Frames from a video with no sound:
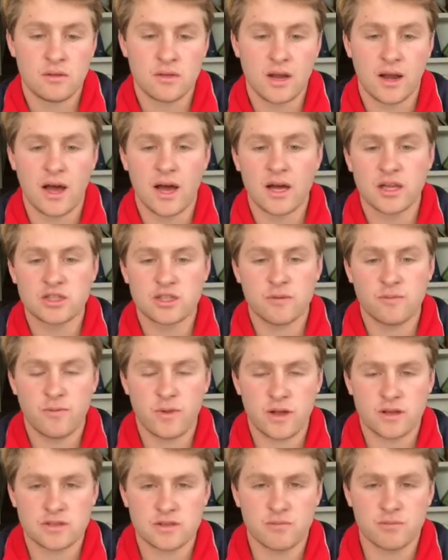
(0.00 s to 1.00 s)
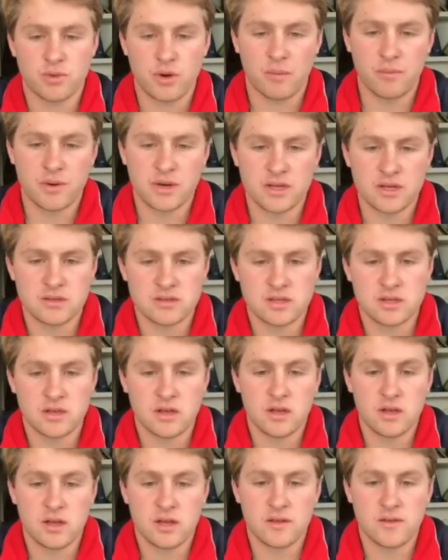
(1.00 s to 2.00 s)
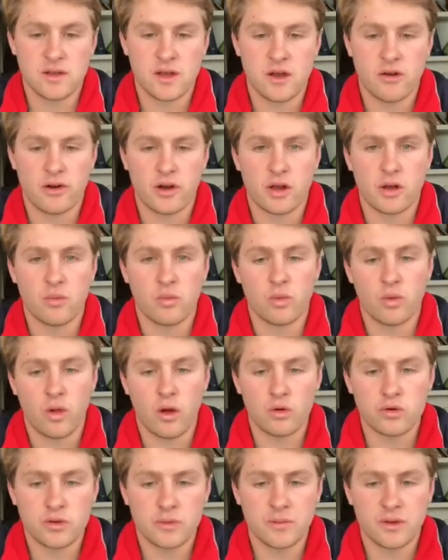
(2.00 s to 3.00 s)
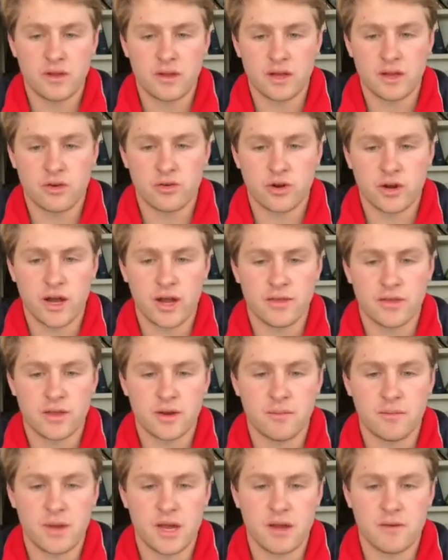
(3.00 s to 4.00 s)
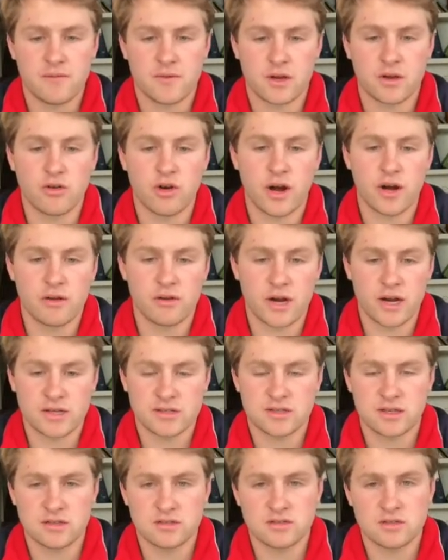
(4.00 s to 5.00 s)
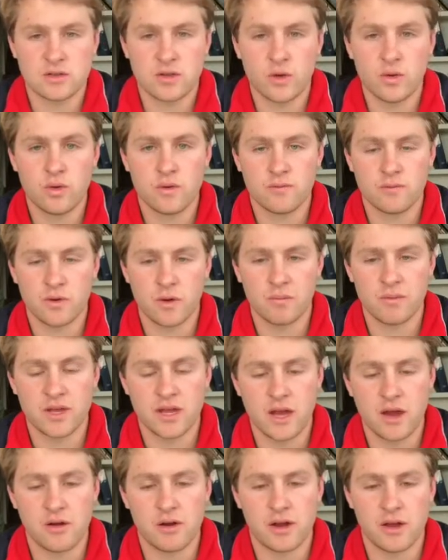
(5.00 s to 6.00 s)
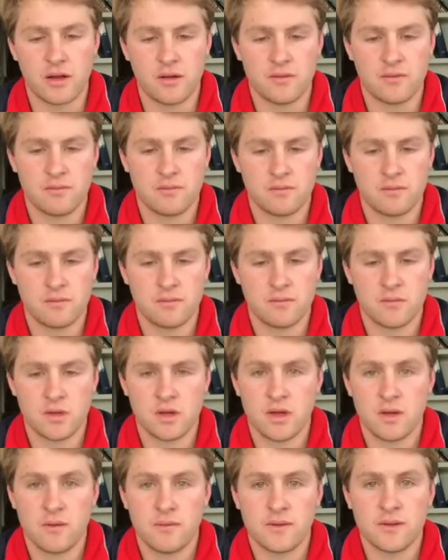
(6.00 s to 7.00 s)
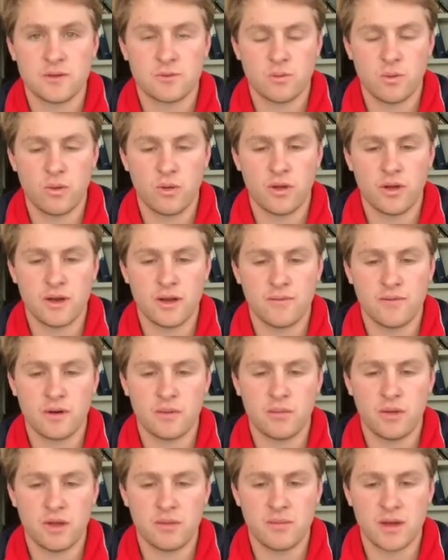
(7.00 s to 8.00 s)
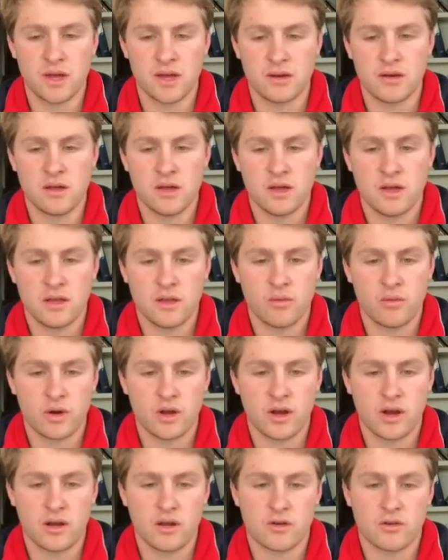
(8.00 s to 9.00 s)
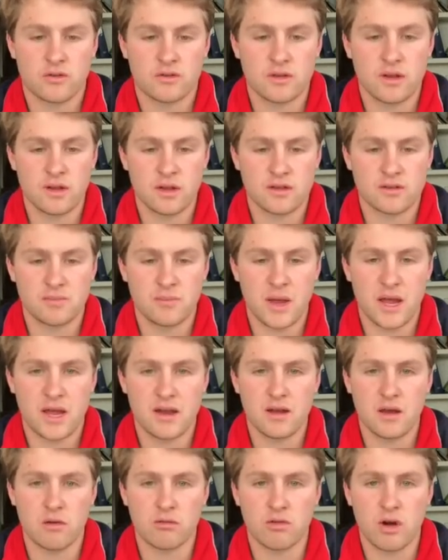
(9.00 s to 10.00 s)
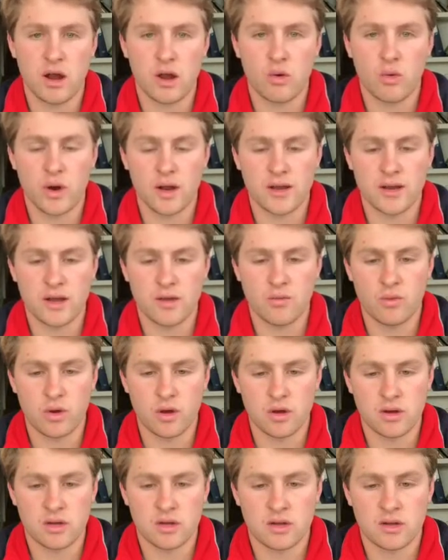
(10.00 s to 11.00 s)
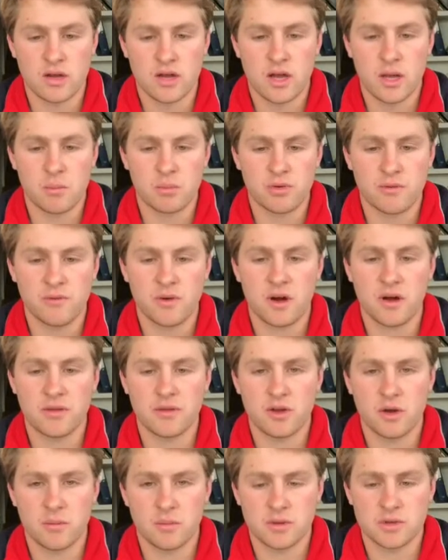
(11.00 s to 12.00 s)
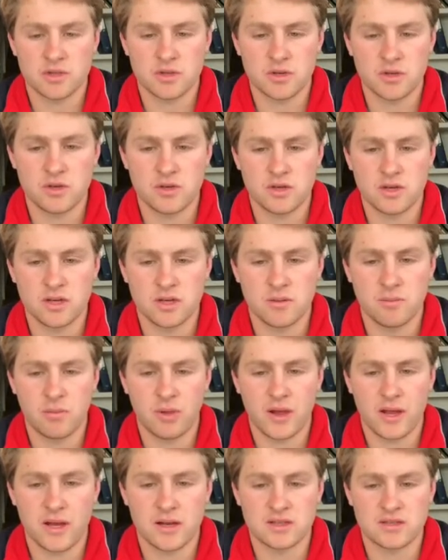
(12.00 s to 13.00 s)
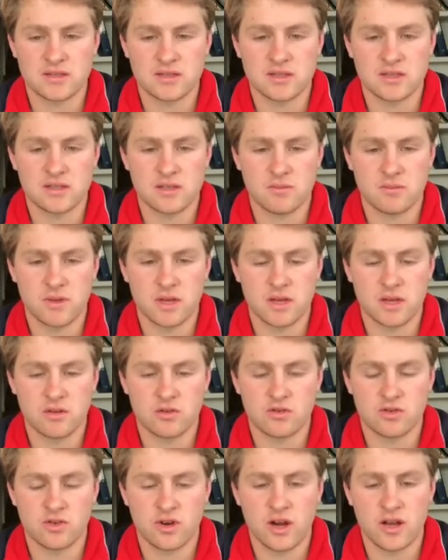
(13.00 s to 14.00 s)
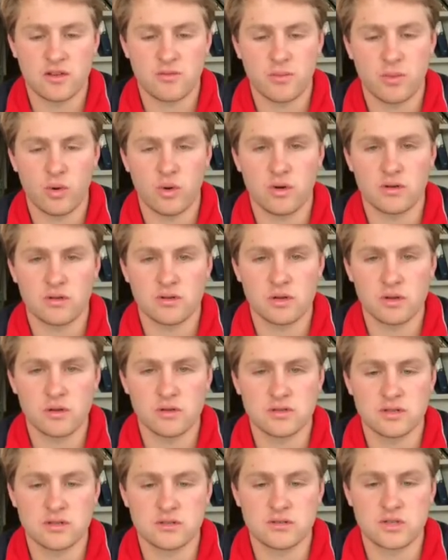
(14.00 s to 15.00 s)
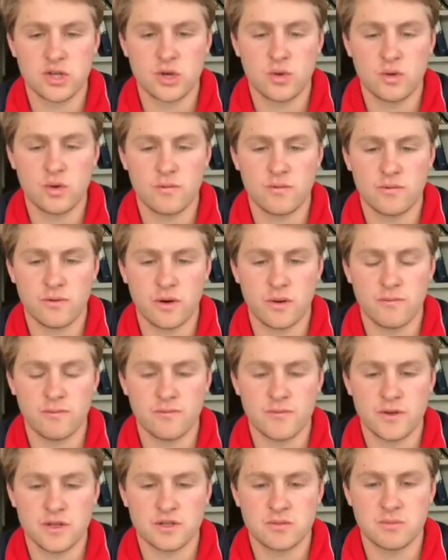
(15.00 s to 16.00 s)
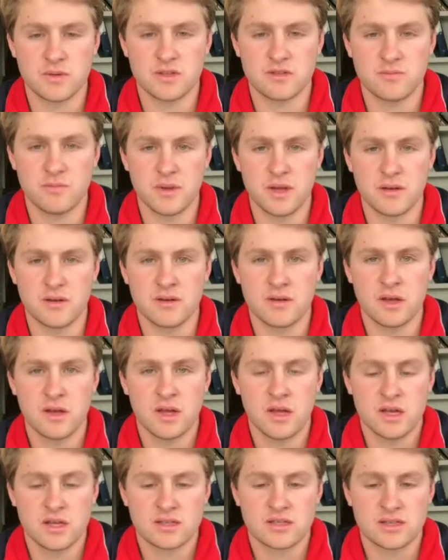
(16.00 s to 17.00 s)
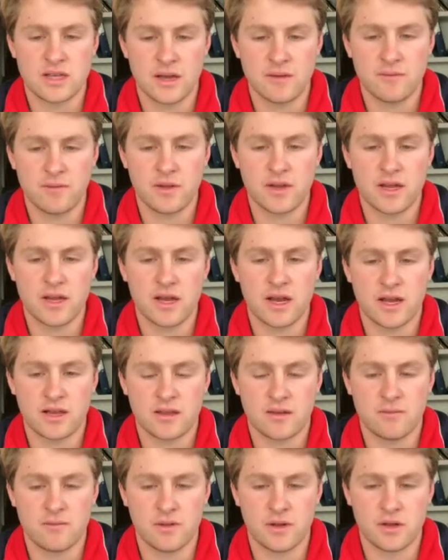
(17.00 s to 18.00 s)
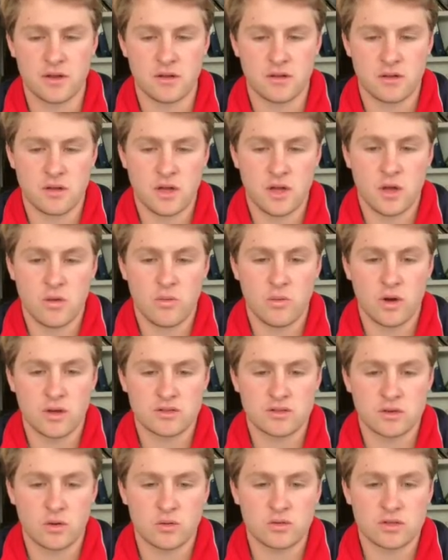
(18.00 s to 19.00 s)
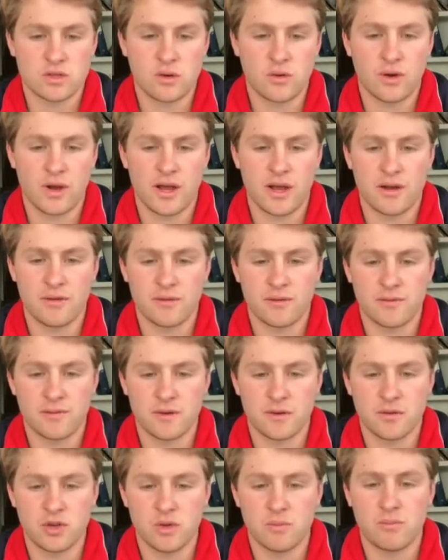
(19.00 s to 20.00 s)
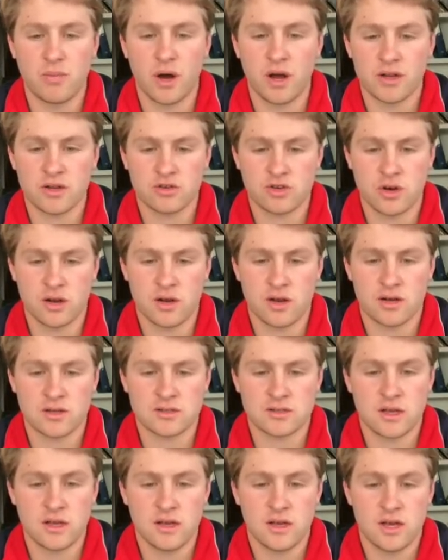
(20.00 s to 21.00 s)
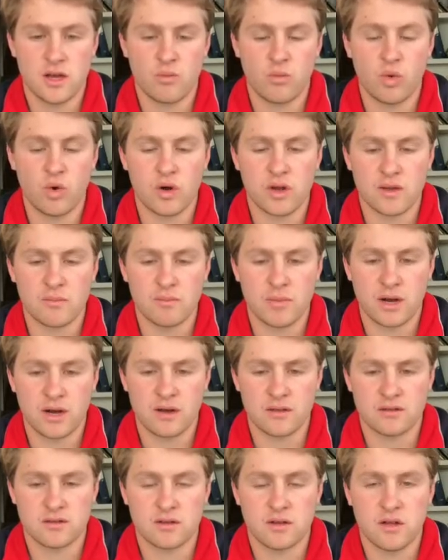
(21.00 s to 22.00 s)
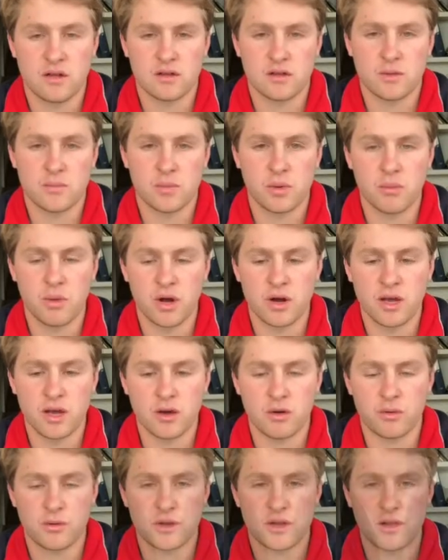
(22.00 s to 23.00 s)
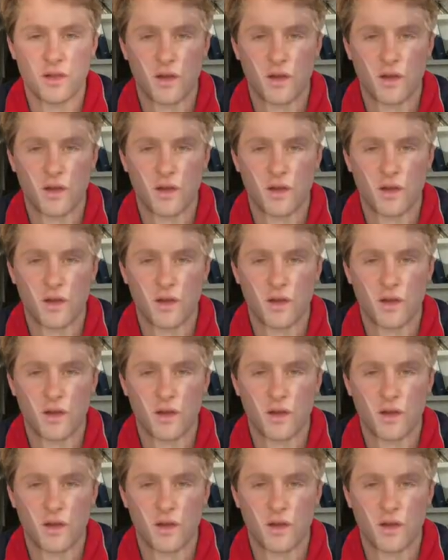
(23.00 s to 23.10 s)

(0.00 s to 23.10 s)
The large influx of properties in the area will ultimately create the demand for greater access to and from the area. This will inevitably mean that we need to expand our railway network and provide the opportunity to plan a system that can transport users to and from Fisherman's Bend safely and actively, whilst also allowing for new bike tracks and walking paths to promote a healthy